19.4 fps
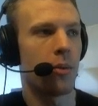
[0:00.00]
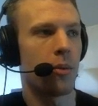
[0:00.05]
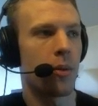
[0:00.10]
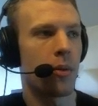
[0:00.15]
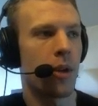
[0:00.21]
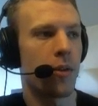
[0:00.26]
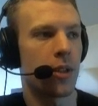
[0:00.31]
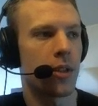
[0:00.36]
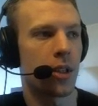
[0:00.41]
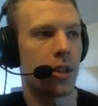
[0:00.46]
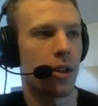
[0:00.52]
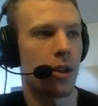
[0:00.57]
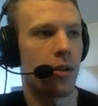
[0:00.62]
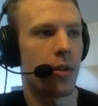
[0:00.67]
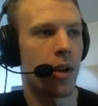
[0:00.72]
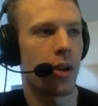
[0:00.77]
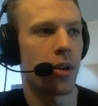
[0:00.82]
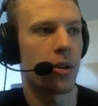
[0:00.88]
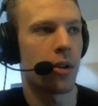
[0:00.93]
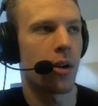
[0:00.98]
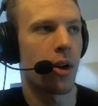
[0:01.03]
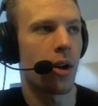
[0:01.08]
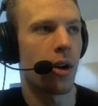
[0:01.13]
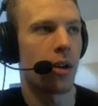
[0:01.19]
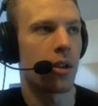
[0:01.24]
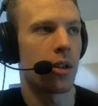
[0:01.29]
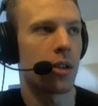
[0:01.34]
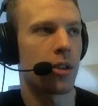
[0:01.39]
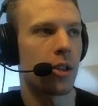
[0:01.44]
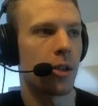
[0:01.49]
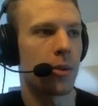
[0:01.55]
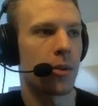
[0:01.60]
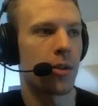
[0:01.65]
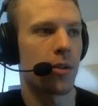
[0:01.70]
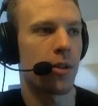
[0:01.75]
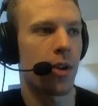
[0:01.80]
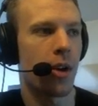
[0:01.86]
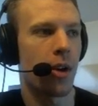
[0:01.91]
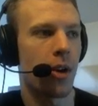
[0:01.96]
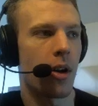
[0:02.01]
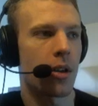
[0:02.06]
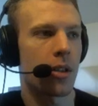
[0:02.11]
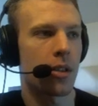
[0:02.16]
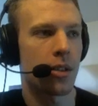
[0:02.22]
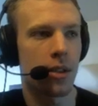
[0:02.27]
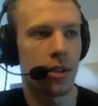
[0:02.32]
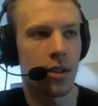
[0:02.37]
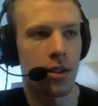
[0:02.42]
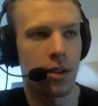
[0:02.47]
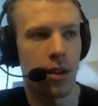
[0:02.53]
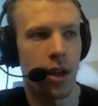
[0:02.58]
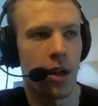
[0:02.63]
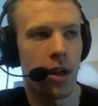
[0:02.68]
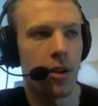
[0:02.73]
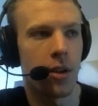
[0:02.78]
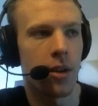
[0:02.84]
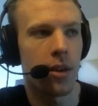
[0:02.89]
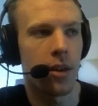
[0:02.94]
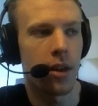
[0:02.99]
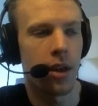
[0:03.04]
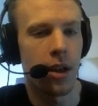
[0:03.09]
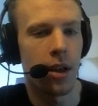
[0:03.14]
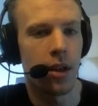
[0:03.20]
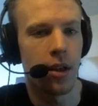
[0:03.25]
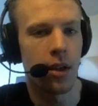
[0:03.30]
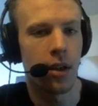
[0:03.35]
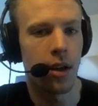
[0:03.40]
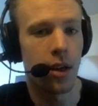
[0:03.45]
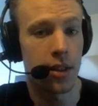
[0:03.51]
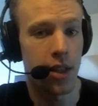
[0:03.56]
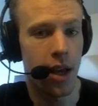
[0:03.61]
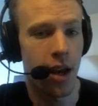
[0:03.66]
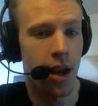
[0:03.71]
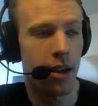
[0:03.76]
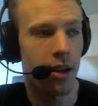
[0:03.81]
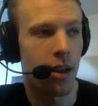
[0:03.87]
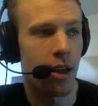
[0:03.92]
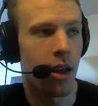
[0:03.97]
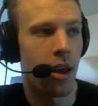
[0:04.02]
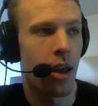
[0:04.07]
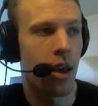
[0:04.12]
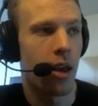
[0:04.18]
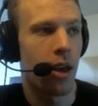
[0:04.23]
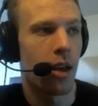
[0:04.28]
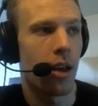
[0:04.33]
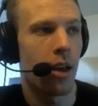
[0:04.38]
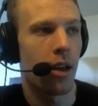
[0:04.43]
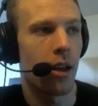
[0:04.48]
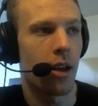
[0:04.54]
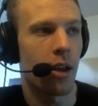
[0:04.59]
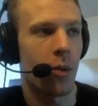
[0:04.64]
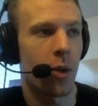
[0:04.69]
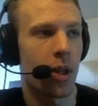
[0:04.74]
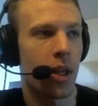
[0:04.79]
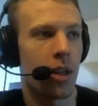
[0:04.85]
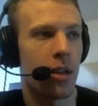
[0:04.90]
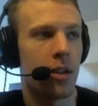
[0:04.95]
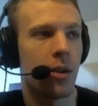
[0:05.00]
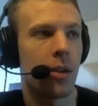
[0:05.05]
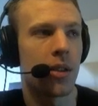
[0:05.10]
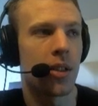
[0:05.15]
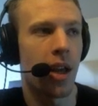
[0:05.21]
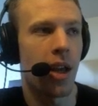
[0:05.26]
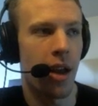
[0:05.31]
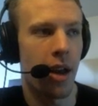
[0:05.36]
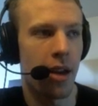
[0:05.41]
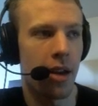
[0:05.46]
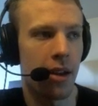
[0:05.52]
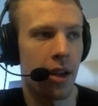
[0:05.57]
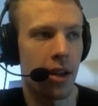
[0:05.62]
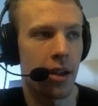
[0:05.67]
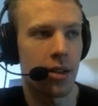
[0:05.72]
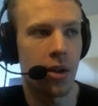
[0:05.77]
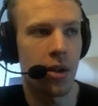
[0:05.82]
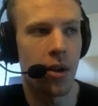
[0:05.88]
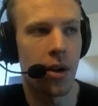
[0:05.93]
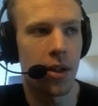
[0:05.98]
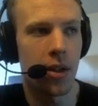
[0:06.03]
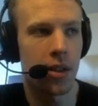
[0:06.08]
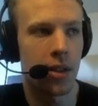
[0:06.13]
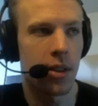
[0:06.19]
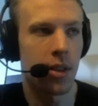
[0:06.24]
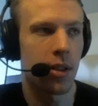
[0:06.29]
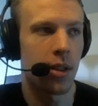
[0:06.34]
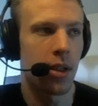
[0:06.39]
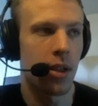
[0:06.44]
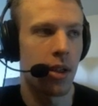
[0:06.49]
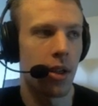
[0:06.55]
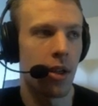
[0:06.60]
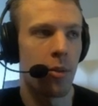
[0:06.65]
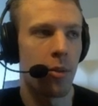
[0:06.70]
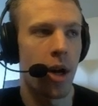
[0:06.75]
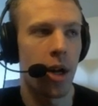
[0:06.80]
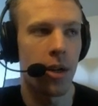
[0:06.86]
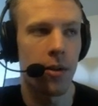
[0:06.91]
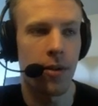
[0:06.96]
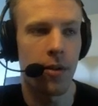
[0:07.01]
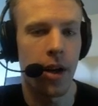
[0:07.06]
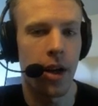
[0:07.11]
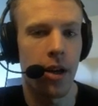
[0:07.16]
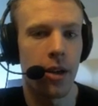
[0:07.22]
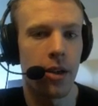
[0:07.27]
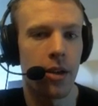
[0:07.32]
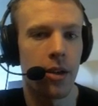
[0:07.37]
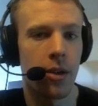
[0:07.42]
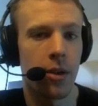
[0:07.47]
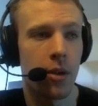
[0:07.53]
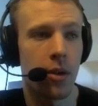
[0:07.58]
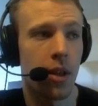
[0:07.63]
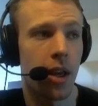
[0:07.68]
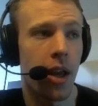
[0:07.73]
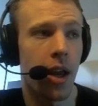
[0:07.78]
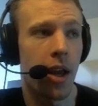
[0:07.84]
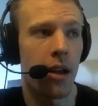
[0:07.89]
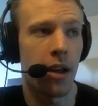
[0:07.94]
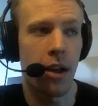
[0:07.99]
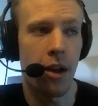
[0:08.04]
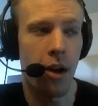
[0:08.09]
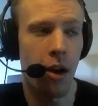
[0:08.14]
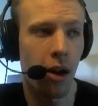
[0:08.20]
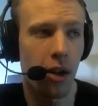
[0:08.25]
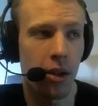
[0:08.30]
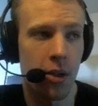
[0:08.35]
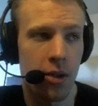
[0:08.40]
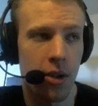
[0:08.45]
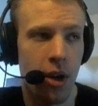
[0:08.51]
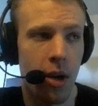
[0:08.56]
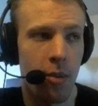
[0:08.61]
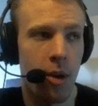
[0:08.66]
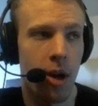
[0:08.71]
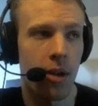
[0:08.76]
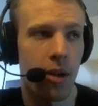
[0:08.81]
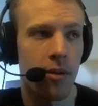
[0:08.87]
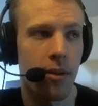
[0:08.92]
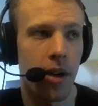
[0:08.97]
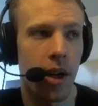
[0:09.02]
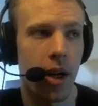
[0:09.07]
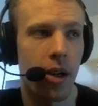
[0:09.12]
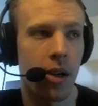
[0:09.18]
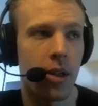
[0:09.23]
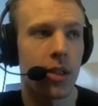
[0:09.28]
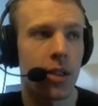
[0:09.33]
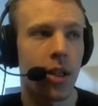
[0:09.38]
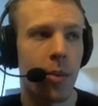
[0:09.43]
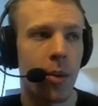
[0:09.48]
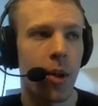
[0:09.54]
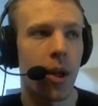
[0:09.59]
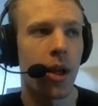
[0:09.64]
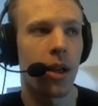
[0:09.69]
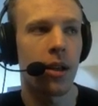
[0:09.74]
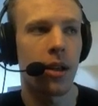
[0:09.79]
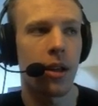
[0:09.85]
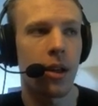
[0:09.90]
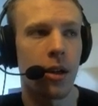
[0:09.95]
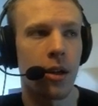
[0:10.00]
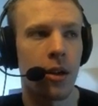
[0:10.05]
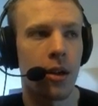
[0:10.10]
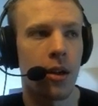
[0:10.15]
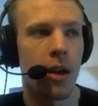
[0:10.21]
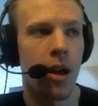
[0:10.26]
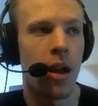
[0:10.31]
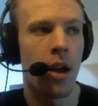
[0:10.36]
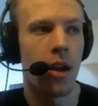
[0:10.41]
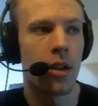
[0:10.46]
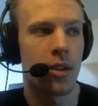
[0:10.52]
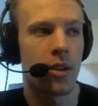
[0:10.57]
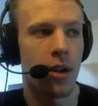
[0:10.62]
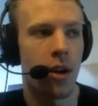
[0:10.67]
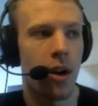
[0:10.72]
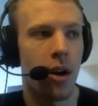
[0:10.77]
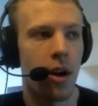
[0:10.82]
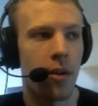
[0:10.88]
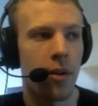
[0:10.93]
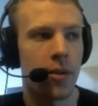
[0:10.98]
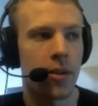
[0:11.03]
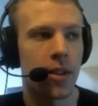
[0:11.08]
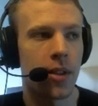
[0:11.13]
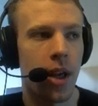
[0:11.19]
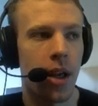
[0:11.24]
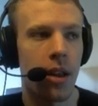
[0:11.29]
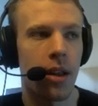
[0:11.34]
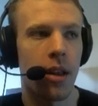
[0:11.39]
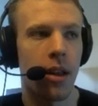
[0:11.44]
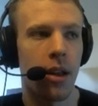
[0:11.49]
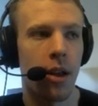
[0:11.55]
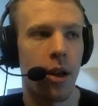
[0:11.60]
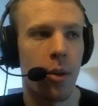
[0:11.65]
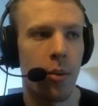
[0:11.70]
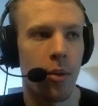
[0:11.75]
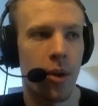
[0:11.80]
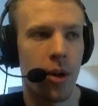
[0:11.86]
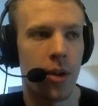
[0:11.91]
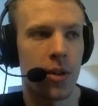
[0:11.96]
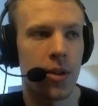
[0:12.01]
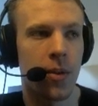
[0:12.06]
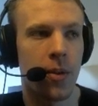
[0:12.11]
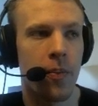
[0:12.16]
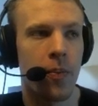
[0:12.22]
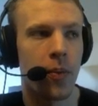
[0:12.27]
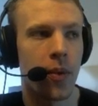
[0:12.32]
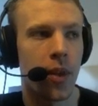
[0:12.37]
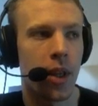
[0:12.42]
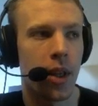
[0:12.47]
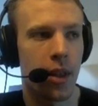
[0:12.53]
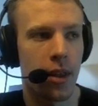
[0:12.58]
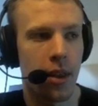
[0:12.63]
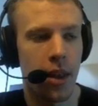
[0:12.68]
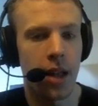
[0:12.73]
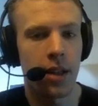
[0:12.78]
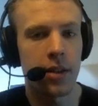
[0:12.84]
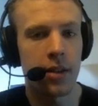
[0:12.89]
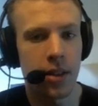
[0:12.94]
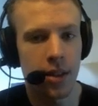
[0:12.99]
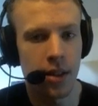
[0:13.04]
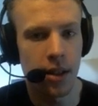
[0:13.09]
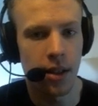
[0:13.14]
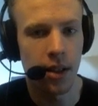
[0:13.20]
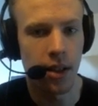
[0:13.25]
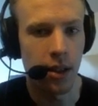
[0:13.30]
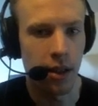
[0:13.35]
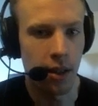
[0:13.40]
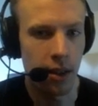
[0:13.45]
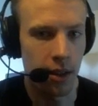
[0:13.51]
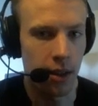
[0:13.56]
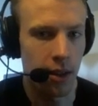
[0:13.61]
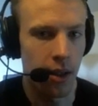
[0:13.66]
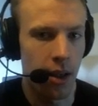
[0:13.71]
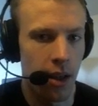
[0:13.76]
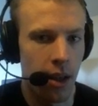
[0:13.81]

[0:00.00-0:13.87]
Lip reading: if it's a low value card in terms of cost to health and attack, what they do is they add a taunt modifier, or they add a card draw modifier, or something in here to offset the numbers. And that's the